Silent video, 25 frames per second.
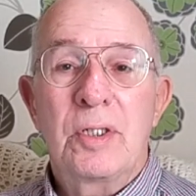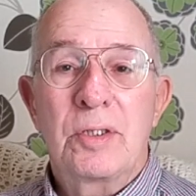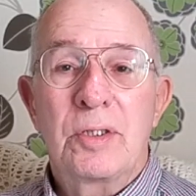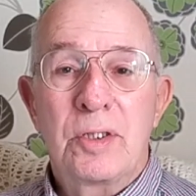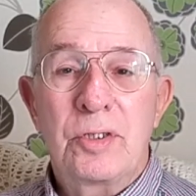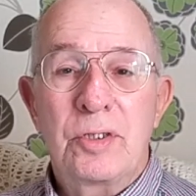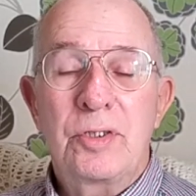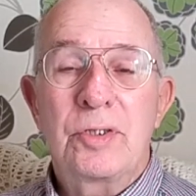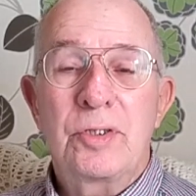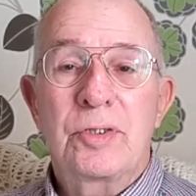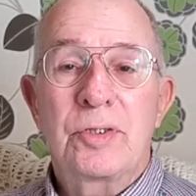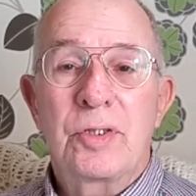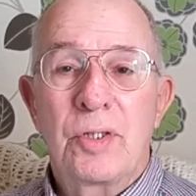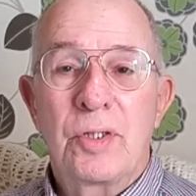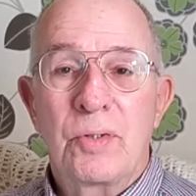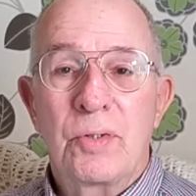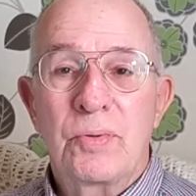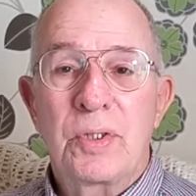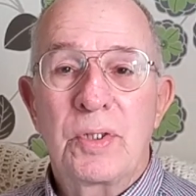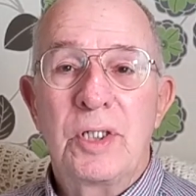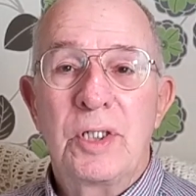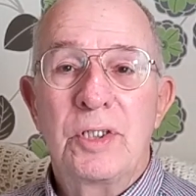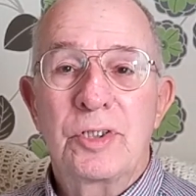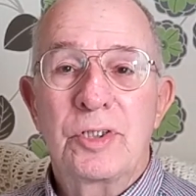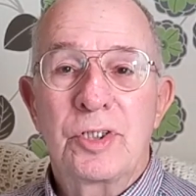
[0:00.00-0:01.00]
This is the
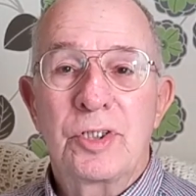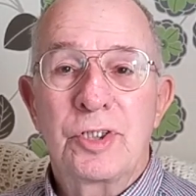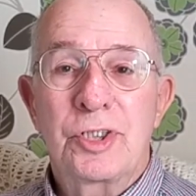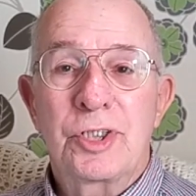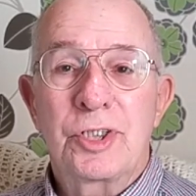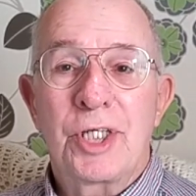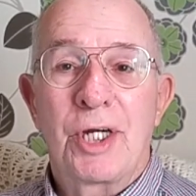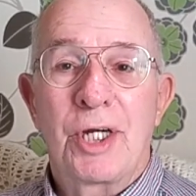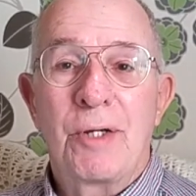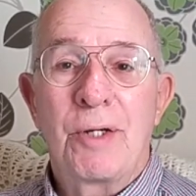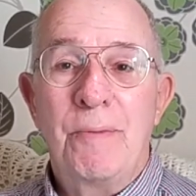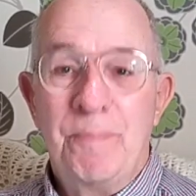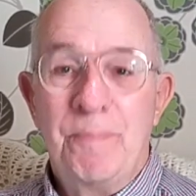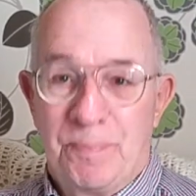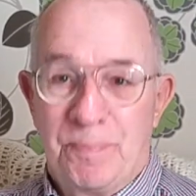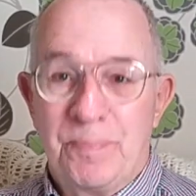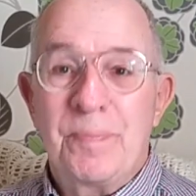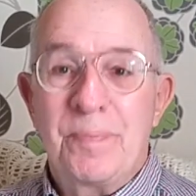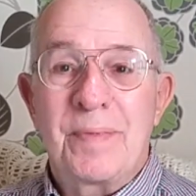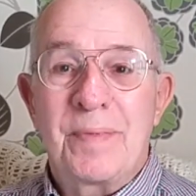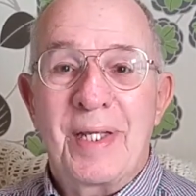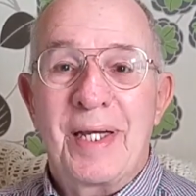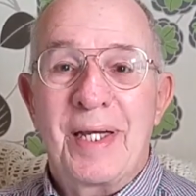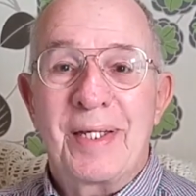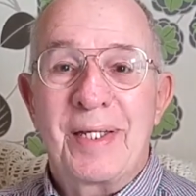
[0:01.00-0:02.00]
Old Geezer's Show.
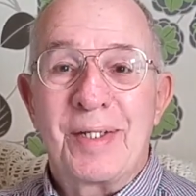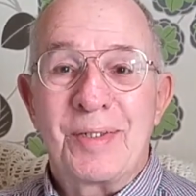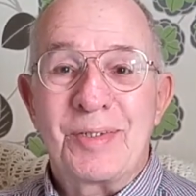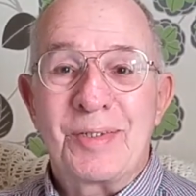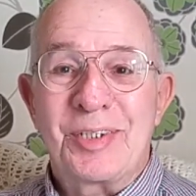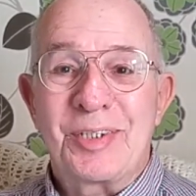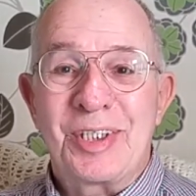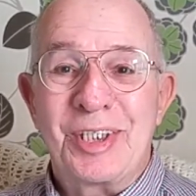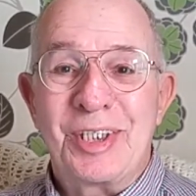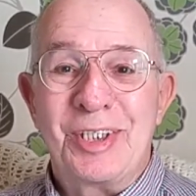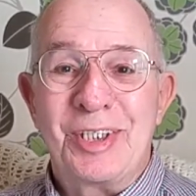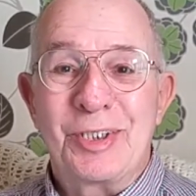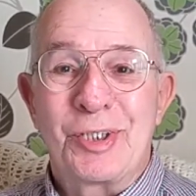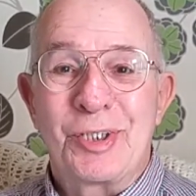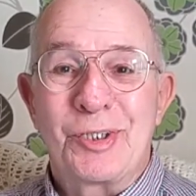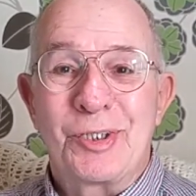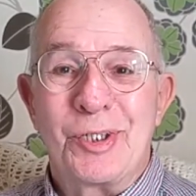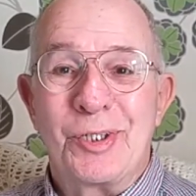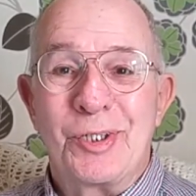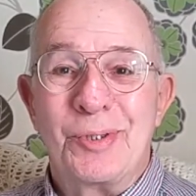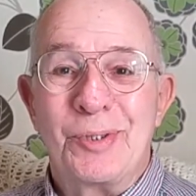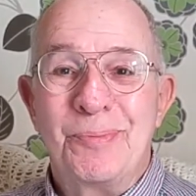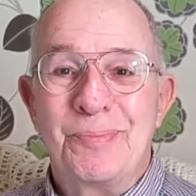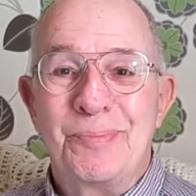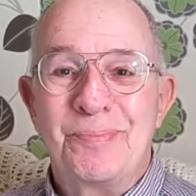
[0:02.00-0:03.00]
And I'll see you
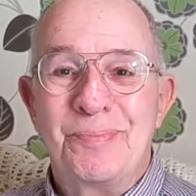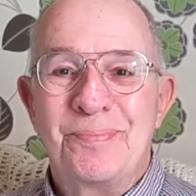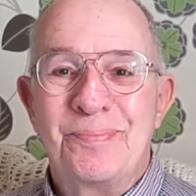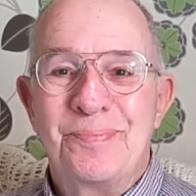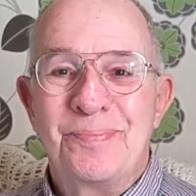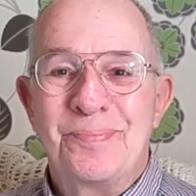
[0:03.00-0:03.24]
soon.